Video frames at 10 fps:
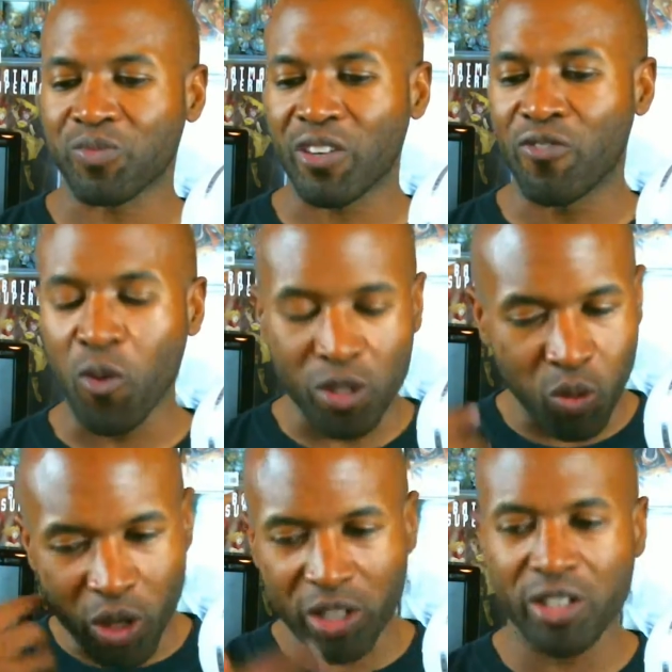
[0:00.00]
Forrest
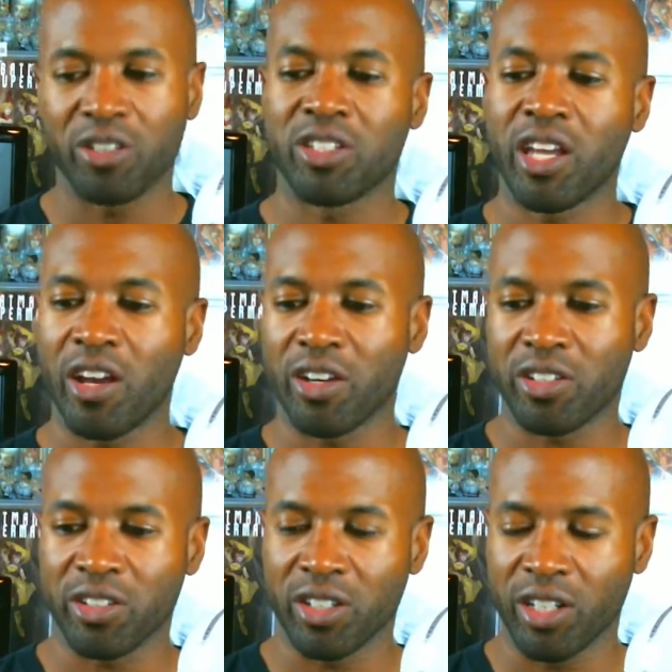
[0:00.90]
Whitaker's
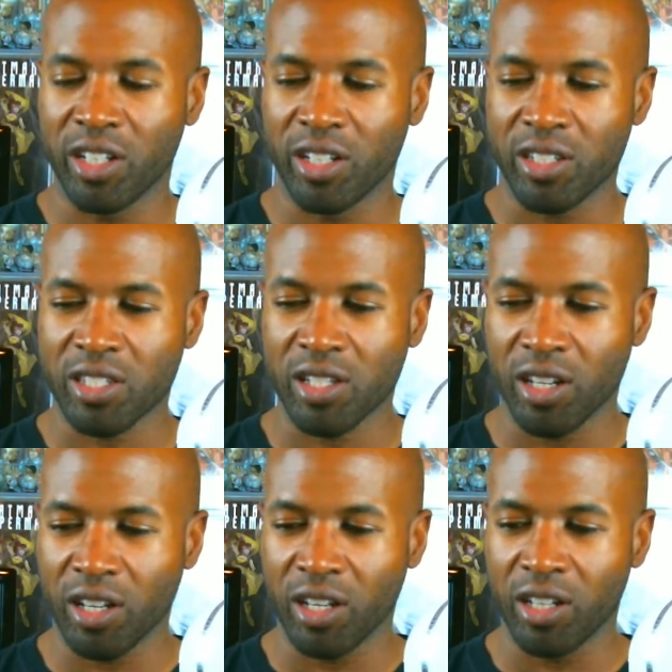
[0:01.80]
character,
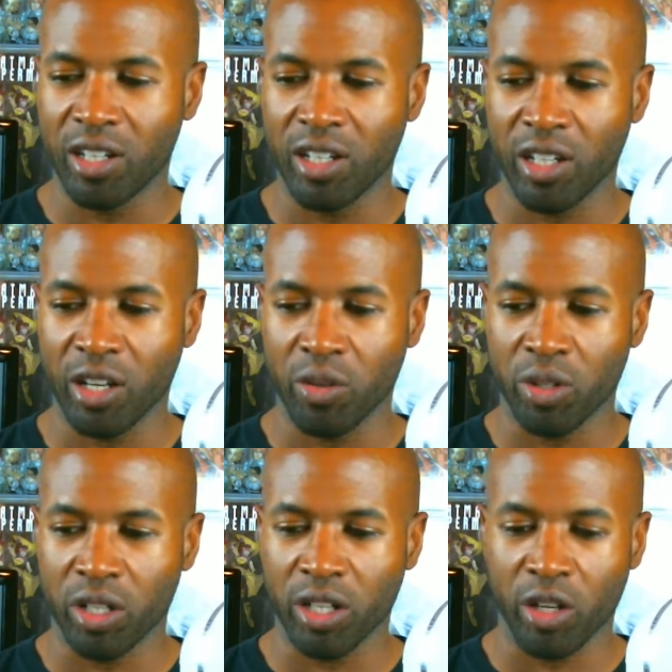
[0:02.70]
Saw
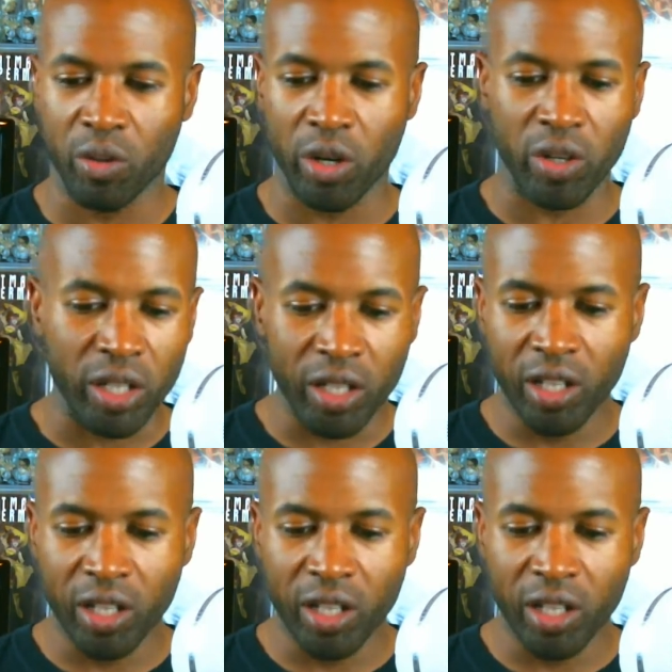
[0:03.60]
Gerrera.